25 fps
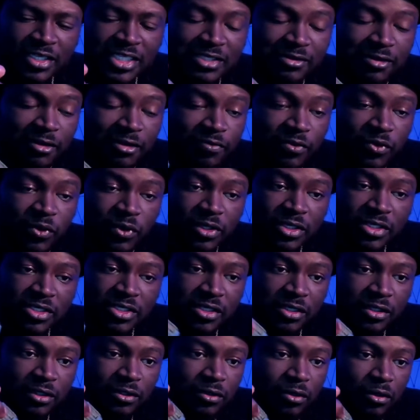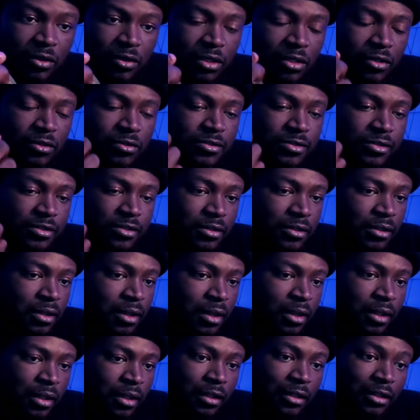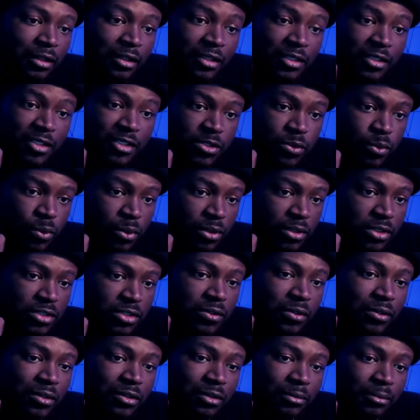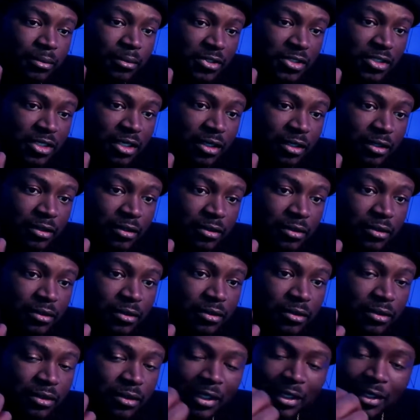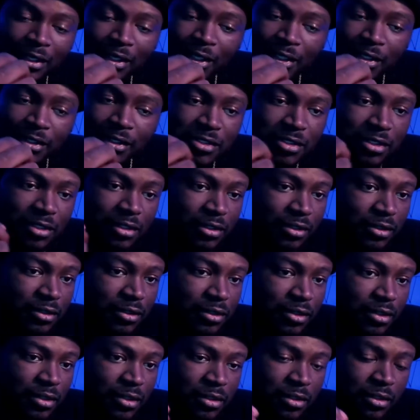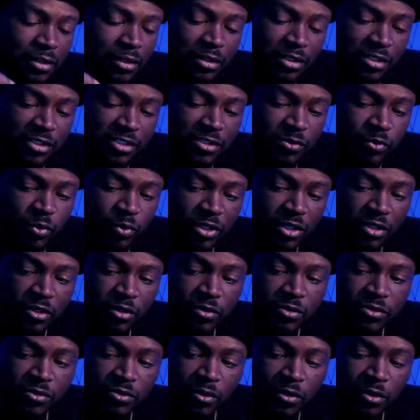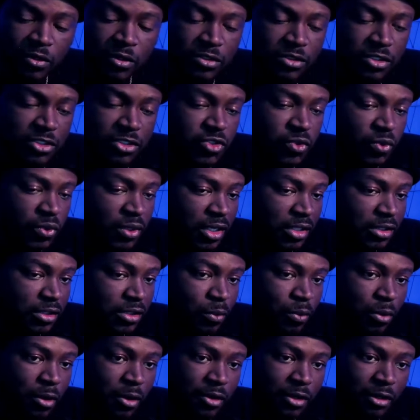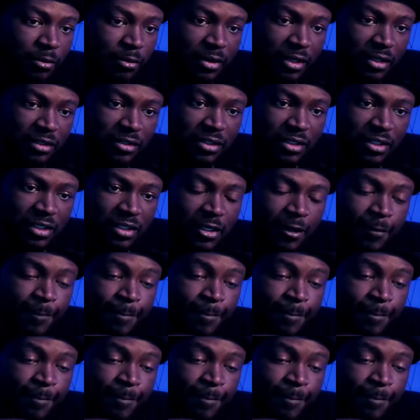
Some of them are going to sit a little closer. This one is going to project easily. This is one of those oils that you don't have to worry about that.